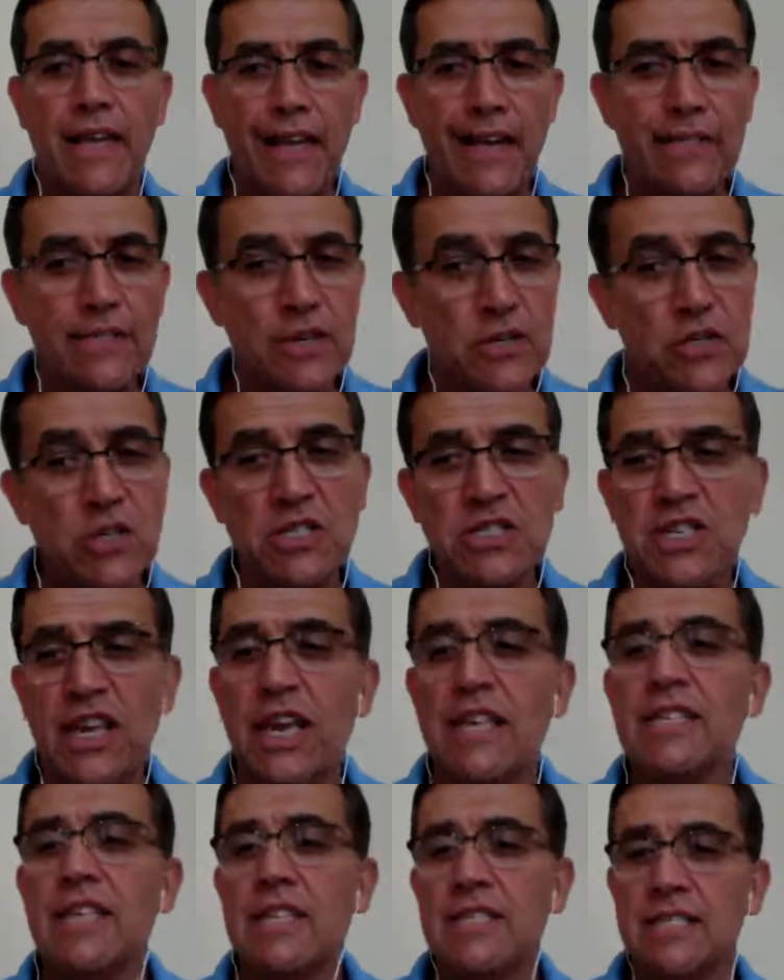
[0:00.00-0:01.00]
And there's a
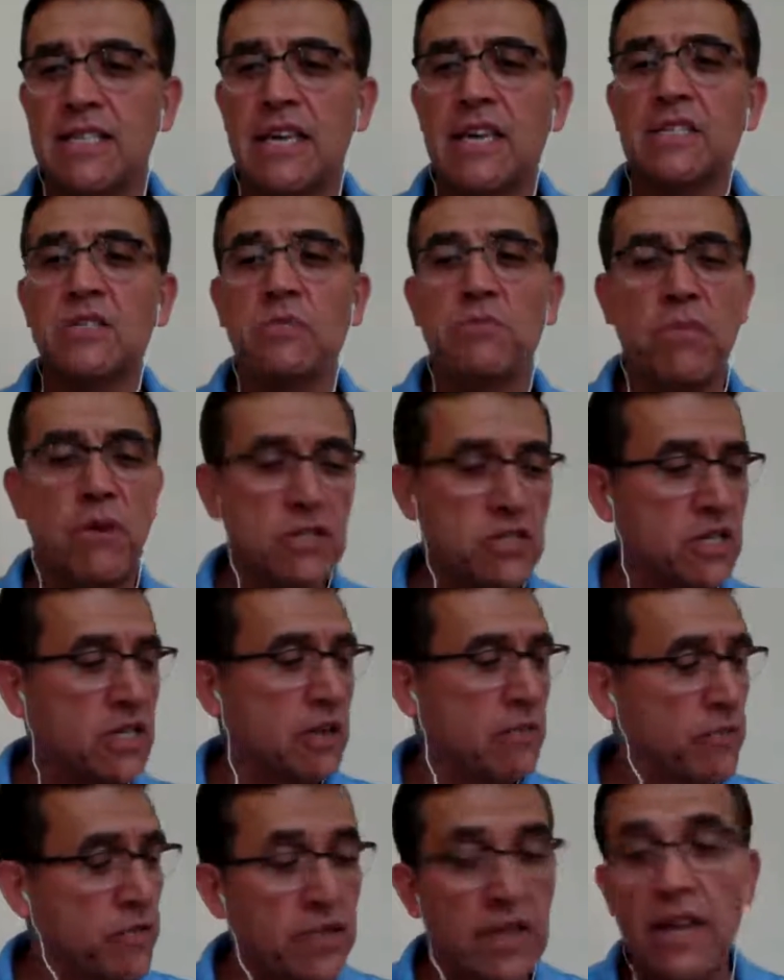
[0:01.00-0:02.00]
say that says
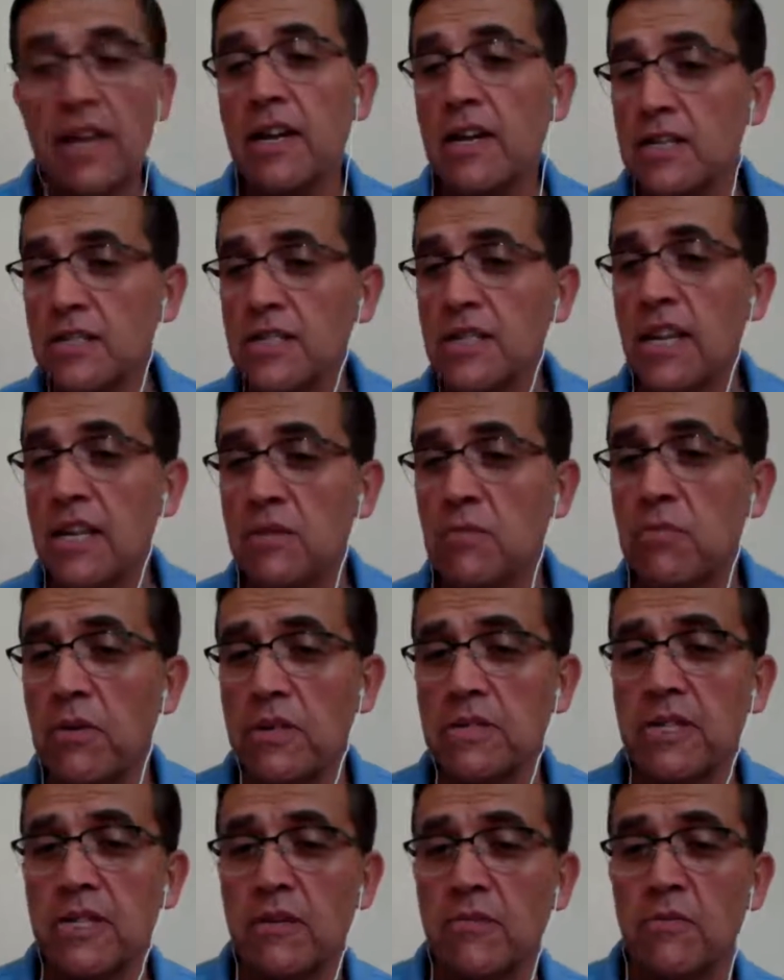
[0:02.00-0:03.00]
positive thinkers get
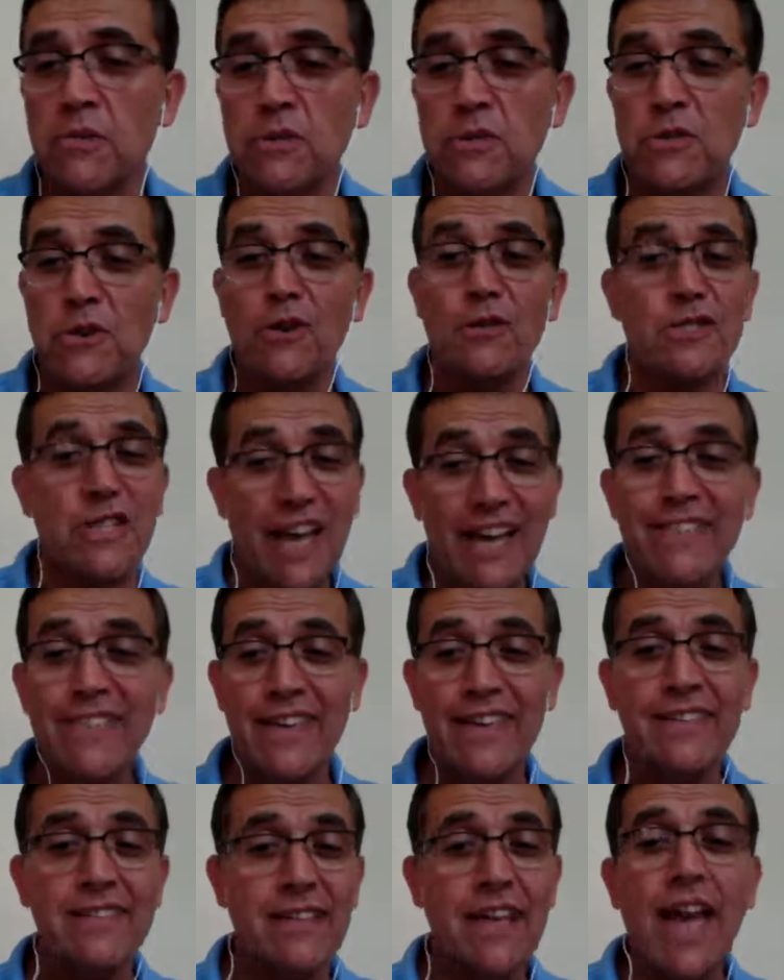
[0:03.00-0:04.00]
positive results. I
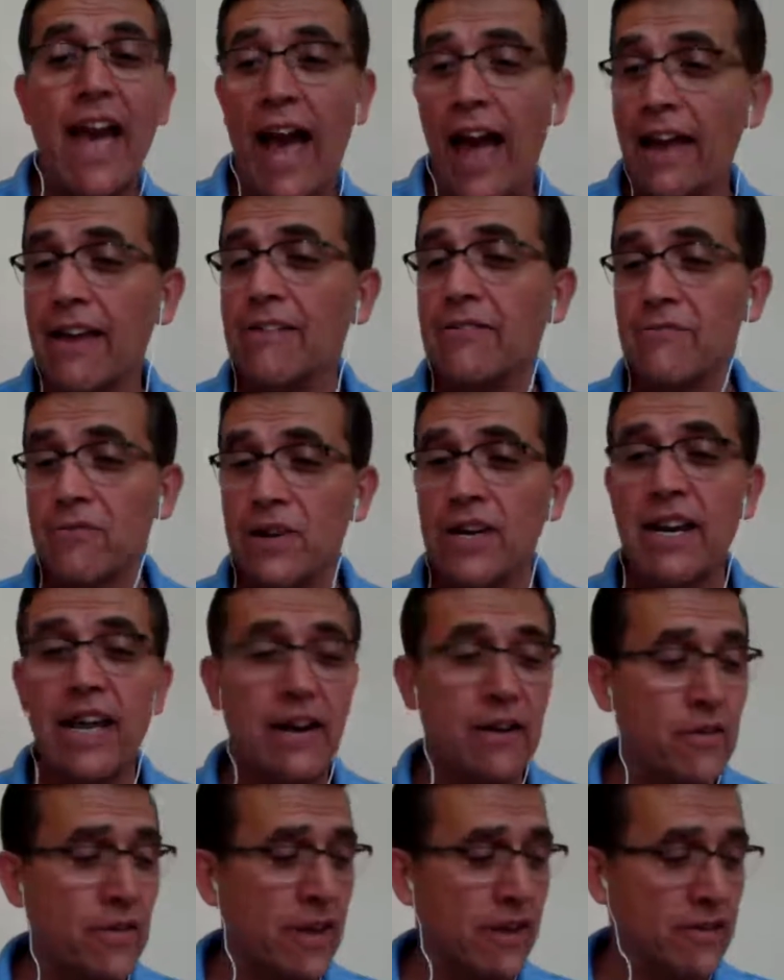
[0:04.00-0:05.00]
think I really
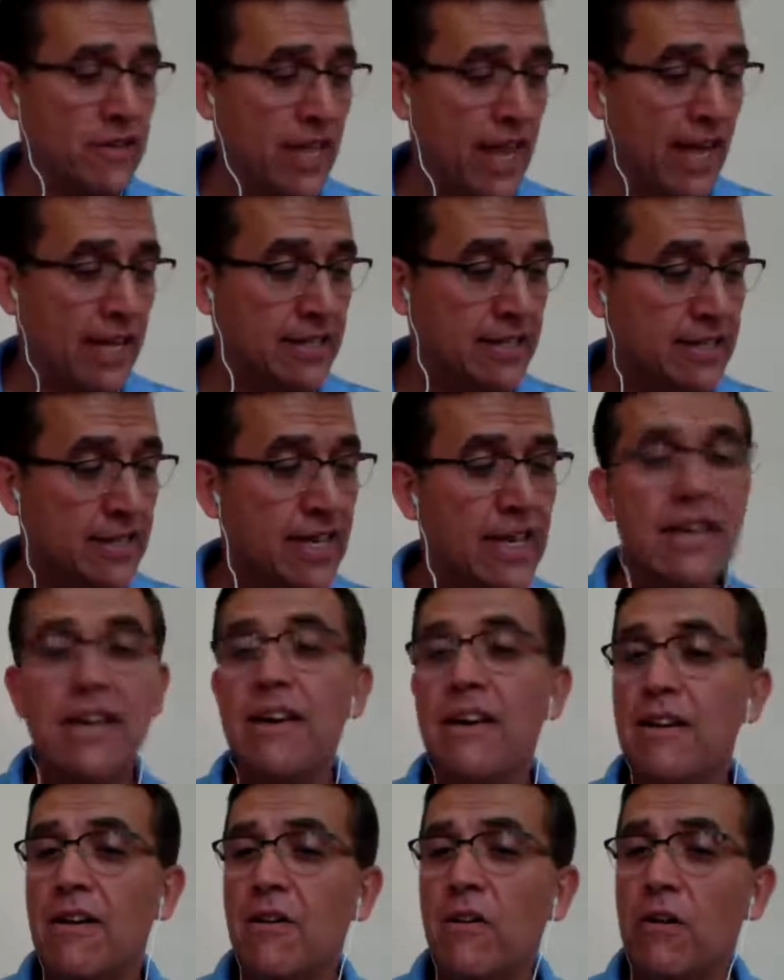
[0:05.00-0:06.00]
agree on that.
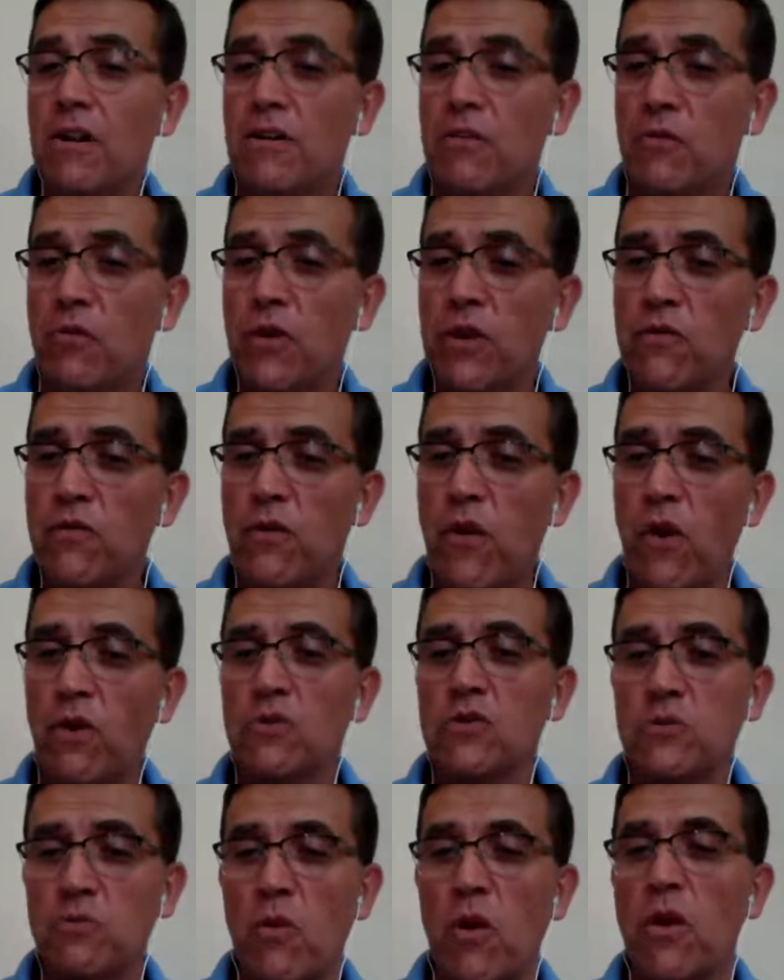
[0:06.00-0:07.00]
If we
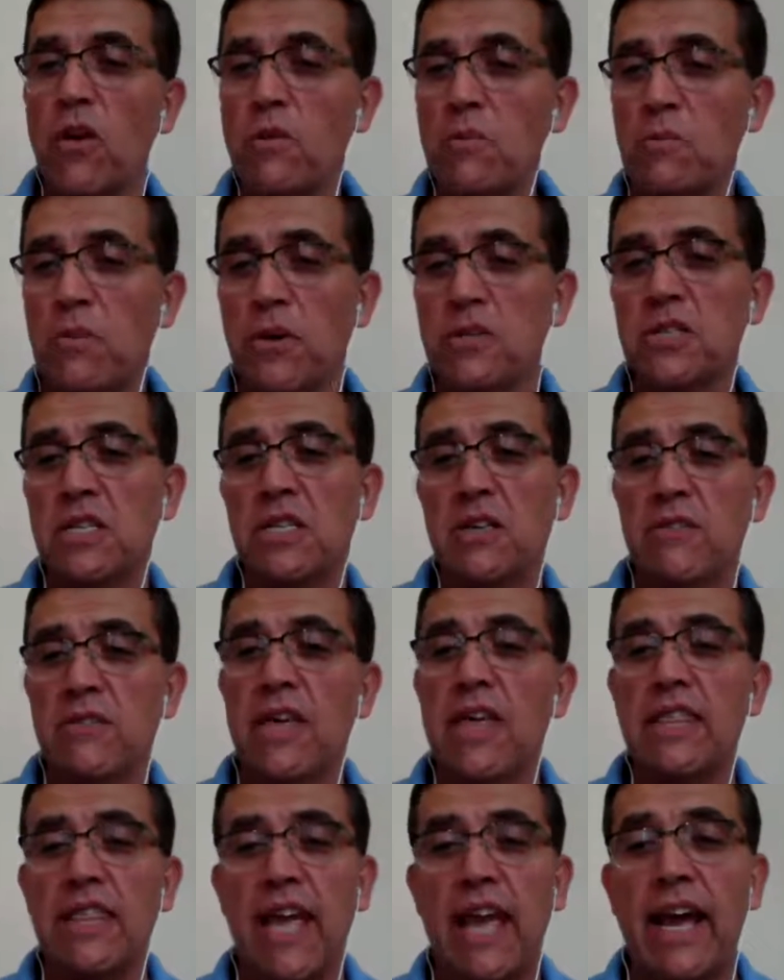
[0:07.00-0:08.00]
focus more on positive
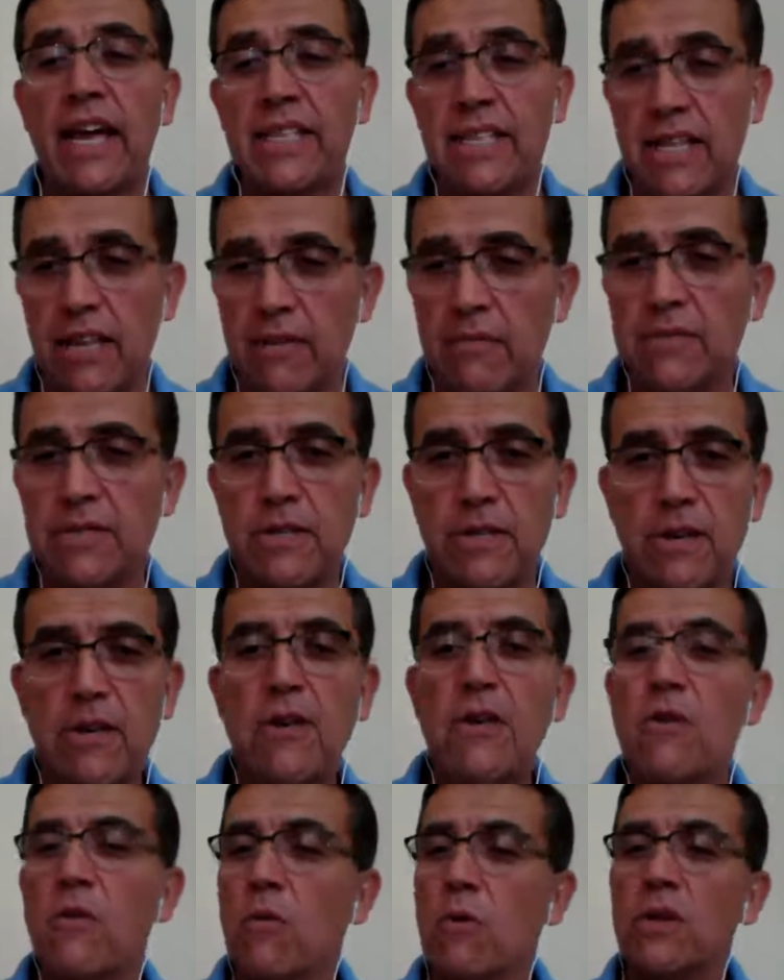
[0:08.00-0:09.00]
than negatives,
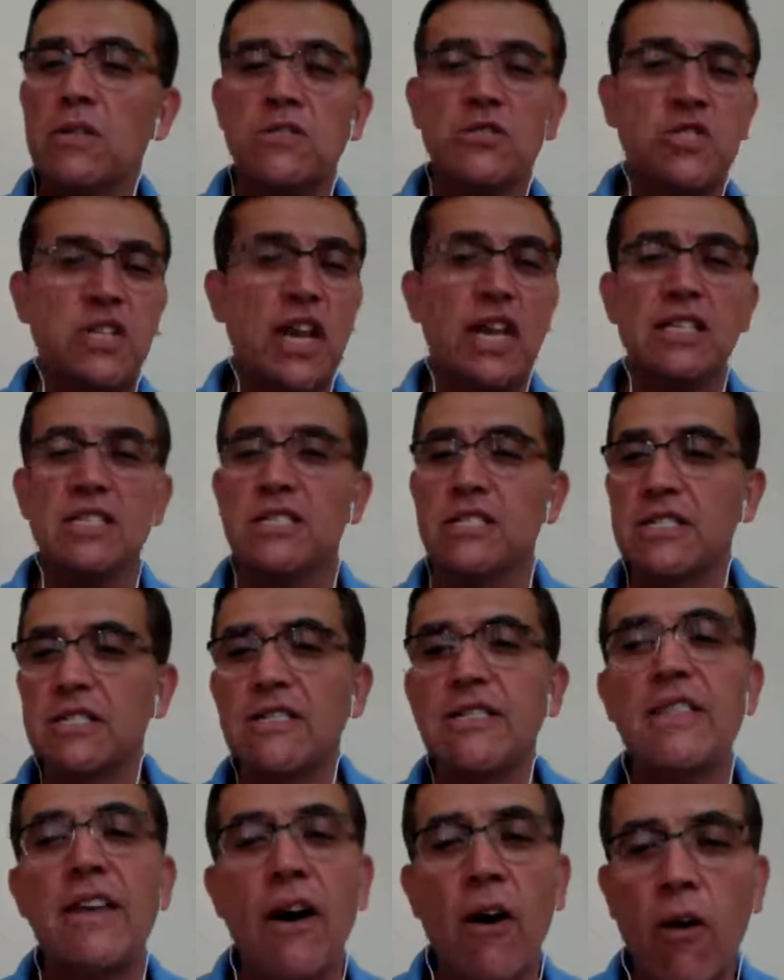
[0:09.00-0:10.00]
we'll
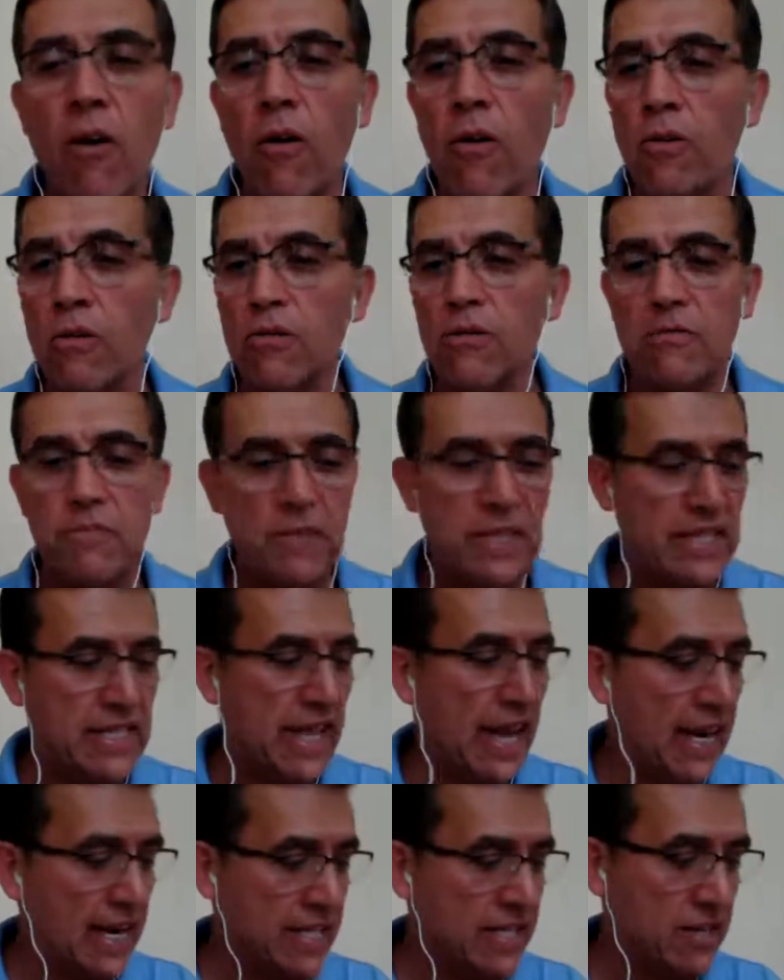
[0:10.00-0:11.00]
change the whole
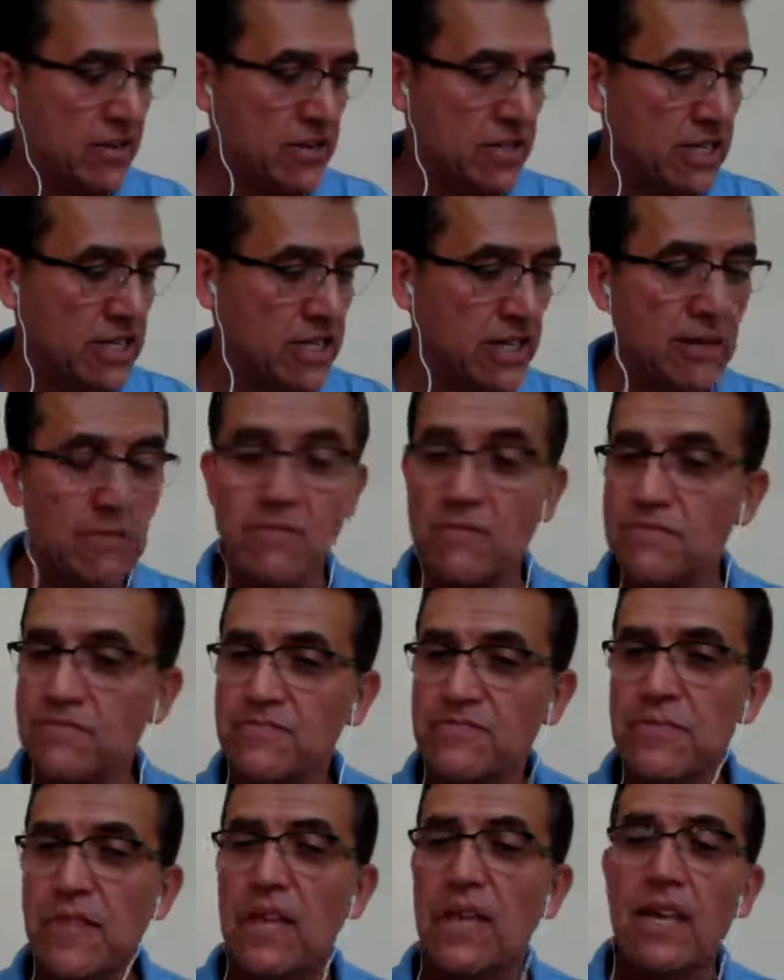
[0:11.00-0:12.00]
mentality on the team.
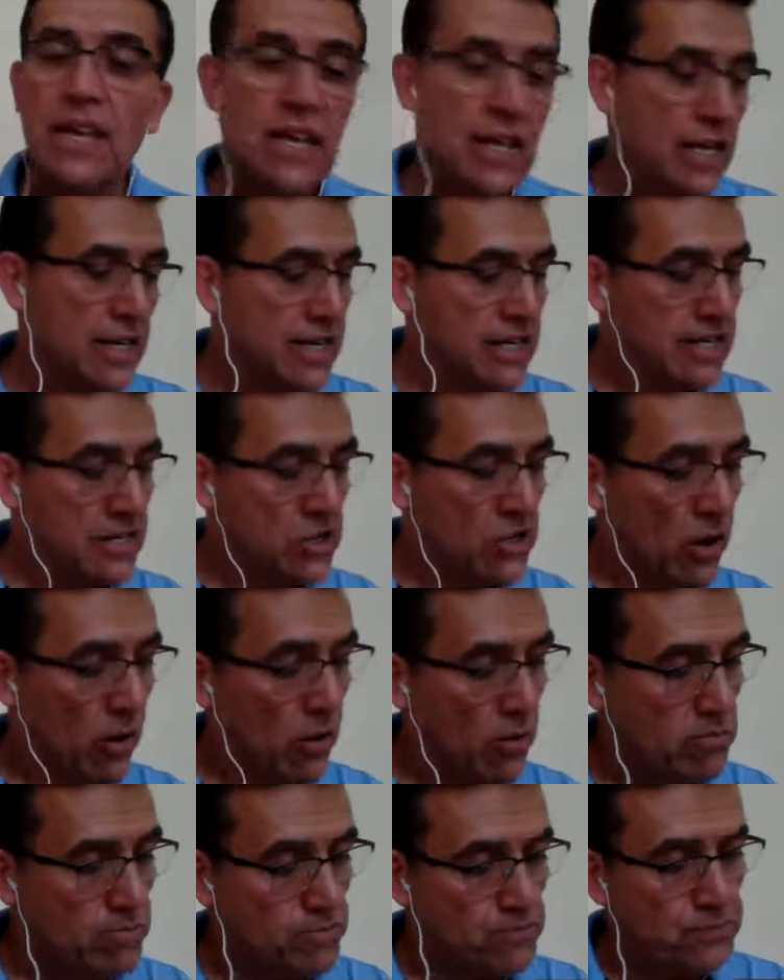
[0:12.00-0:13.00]

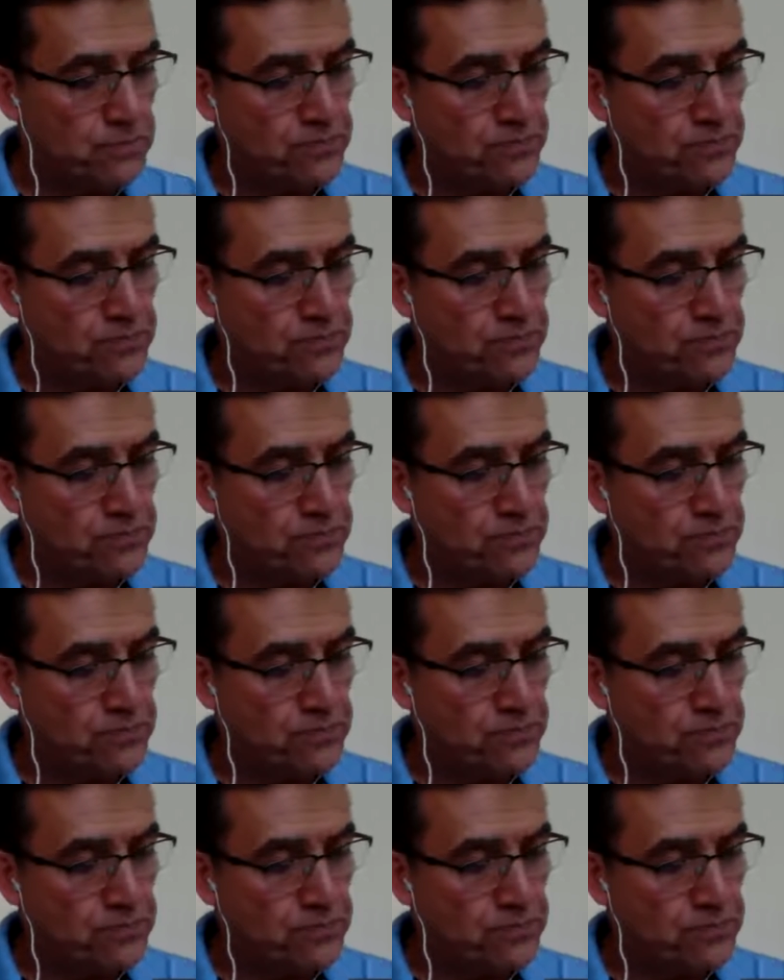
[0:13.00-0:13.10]
So